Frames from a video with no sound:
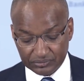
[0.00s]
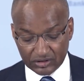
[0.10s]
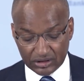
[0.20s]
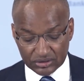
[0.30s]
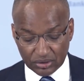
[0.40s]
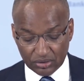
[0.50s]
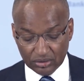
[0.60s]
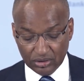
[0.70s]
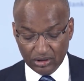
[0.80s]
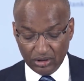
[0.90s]
So,
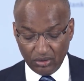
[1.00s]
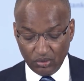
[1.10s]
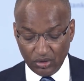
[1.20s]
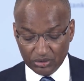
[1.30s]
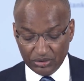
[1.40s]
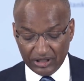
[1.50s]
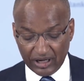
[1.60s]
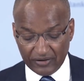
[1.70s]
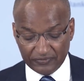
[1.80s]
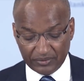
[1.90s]
what we
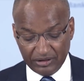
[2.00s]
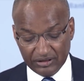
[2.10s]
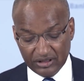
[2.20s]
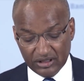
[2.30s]
have from here.